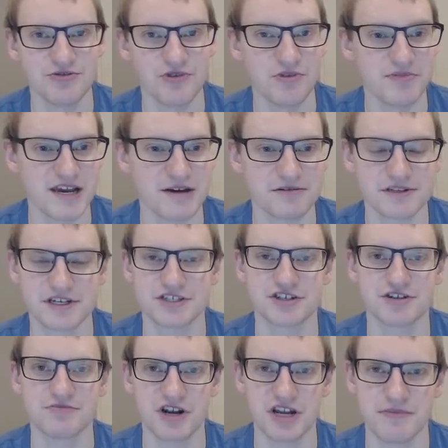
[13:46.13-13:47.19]
will be able to get
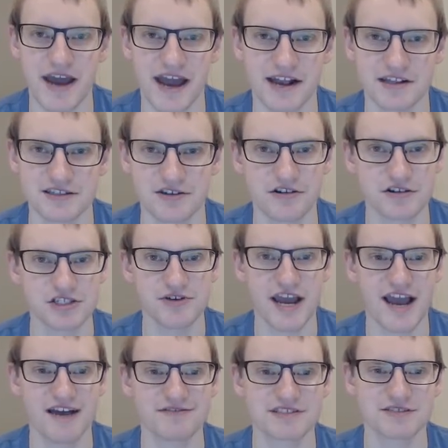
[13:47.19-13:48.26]
your money back as long as you
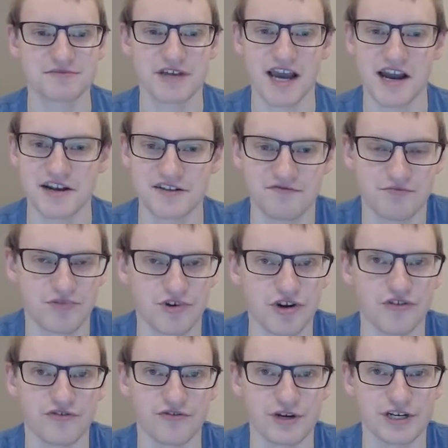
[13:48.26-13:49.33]
have some kind of
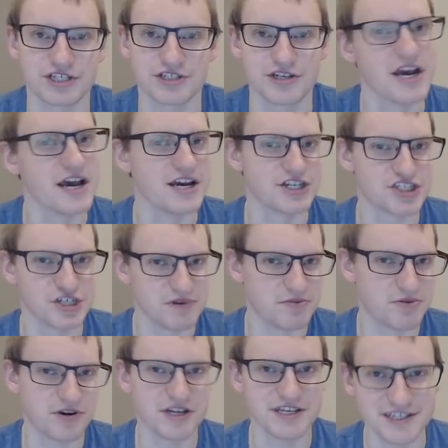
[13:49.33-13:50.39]
proof, which should be
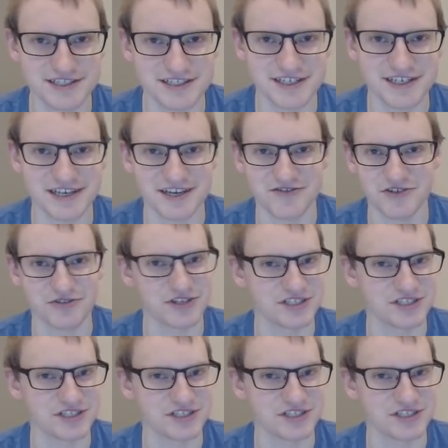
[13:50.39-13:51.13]
pretty easy if you could